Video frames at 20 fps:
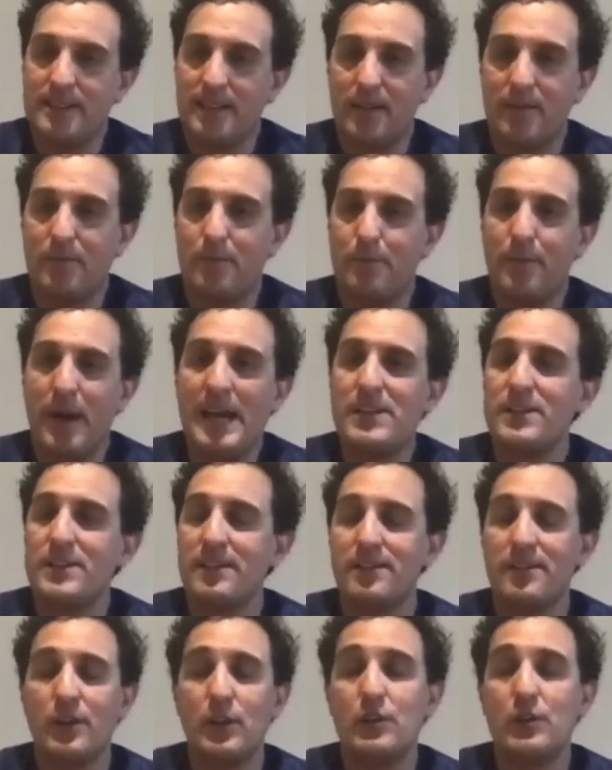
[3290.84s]

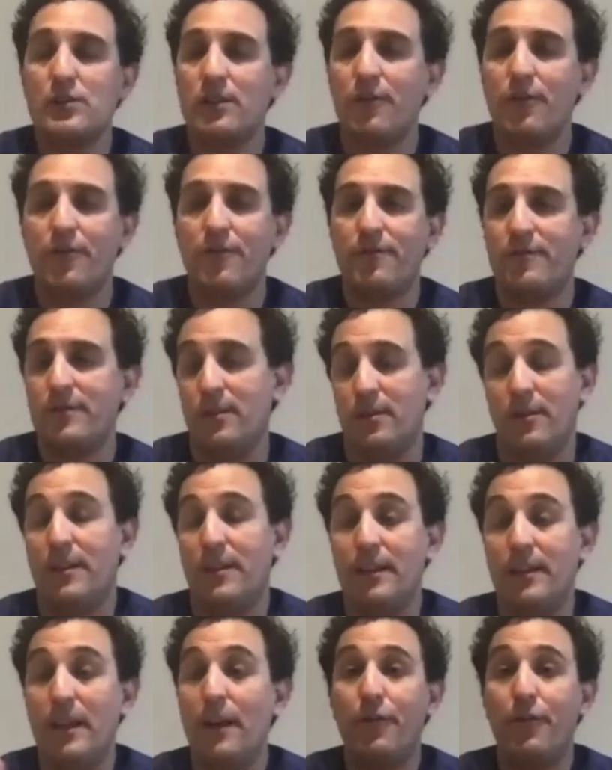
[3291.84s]
Patients usually,
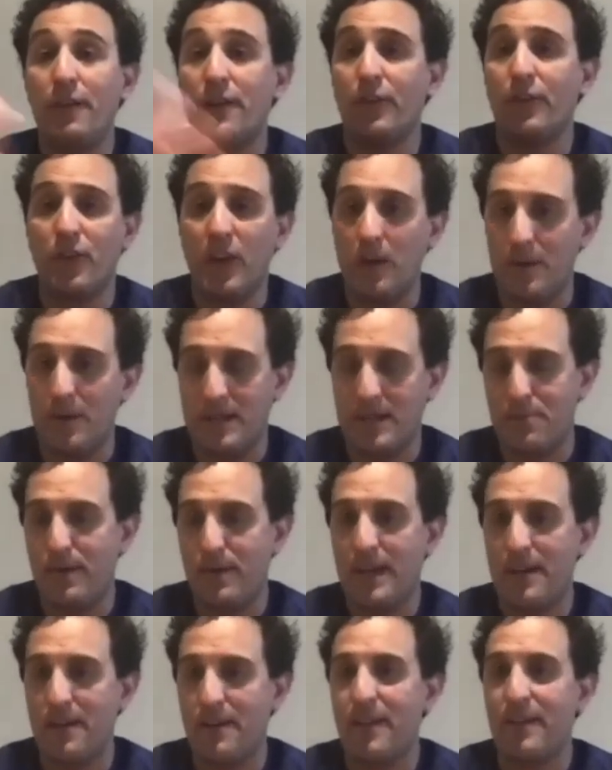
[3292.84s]
they feel so much
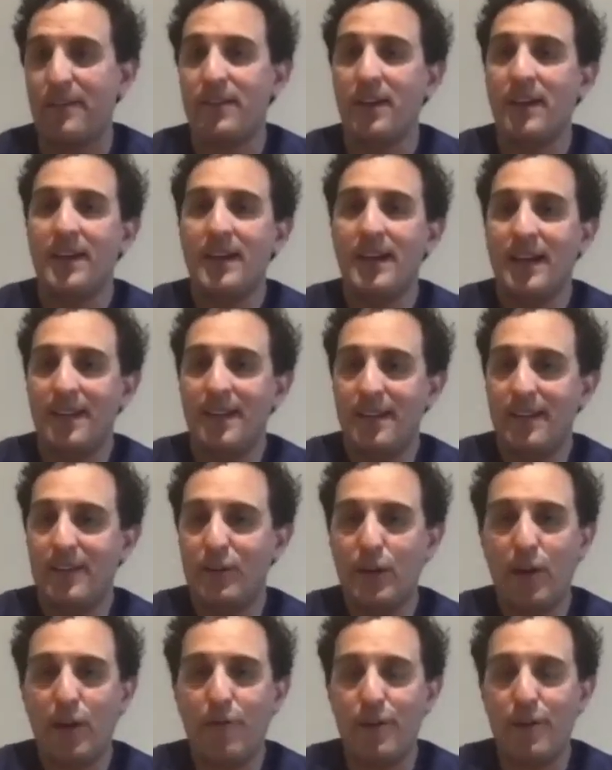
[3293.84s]
better, and they're
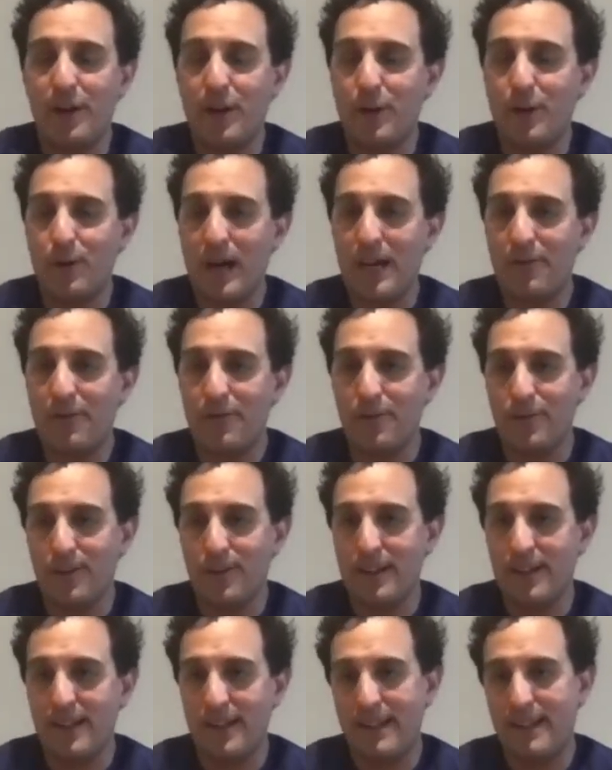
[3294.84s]
so very grateful,
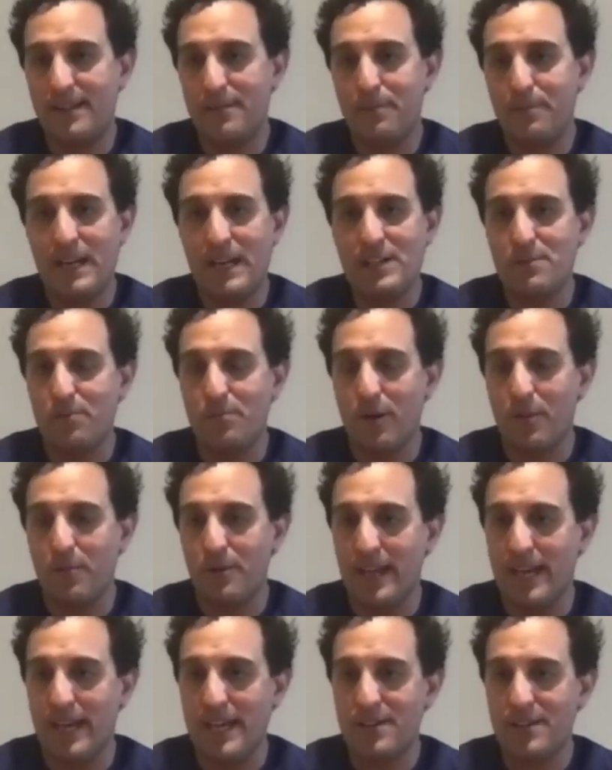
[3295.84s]
this patient
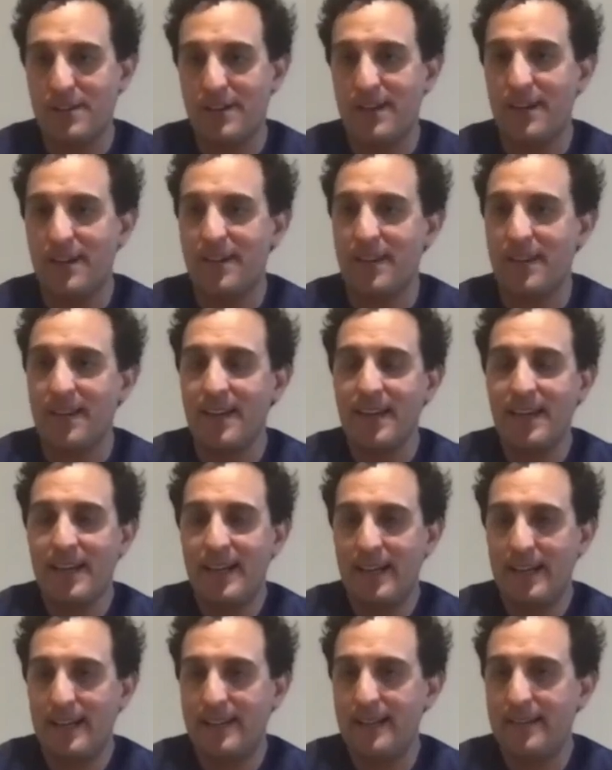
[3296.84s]
population.
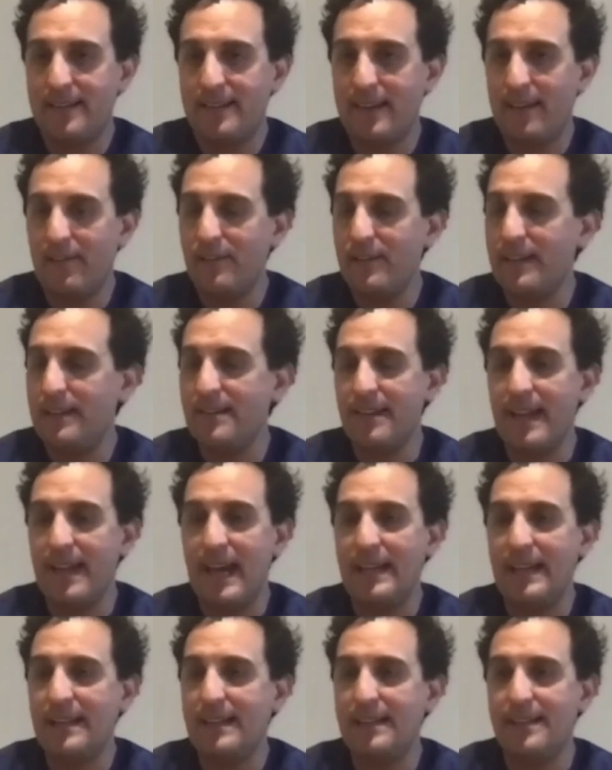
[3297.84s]
in their 70s and
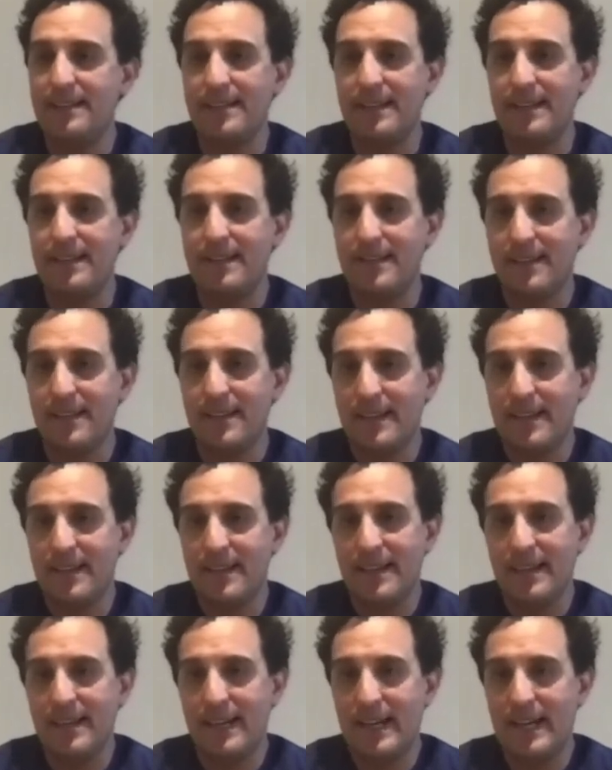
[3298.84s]
80s, and
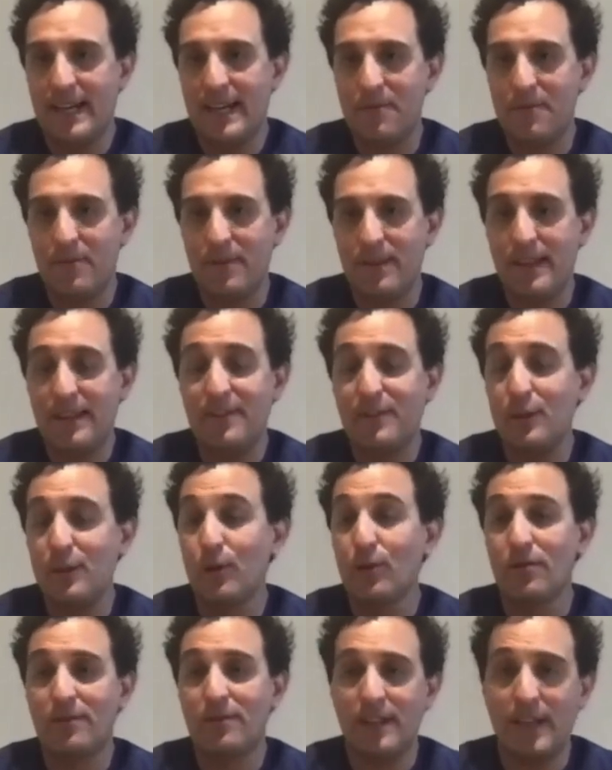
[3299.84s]
they're
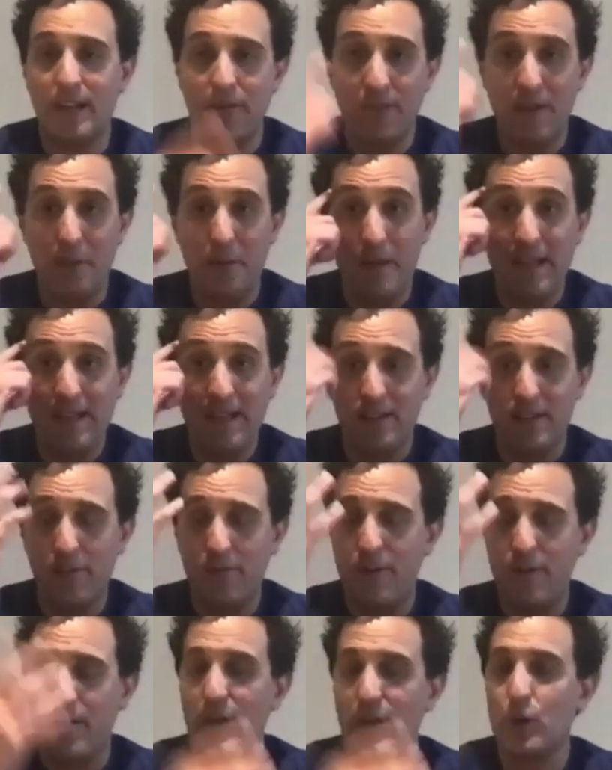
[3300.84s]
still, you know, if they're mentally
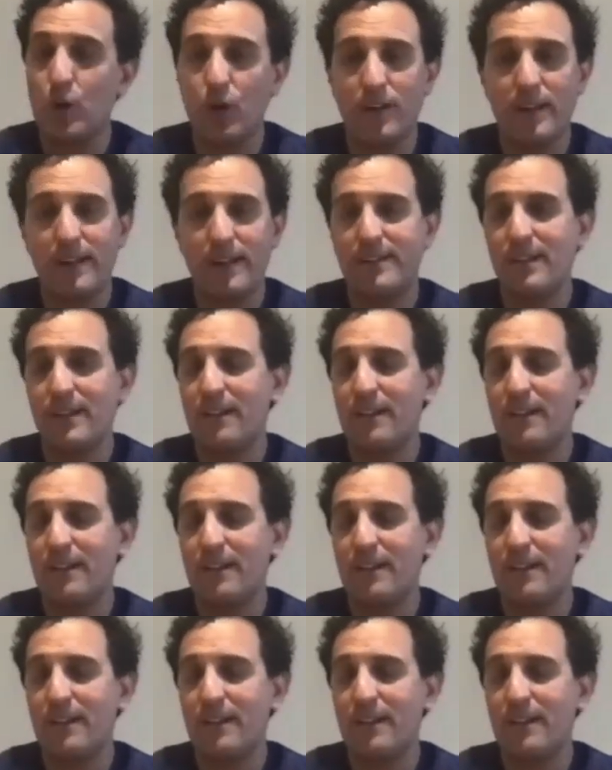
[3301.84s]
very good, they still have a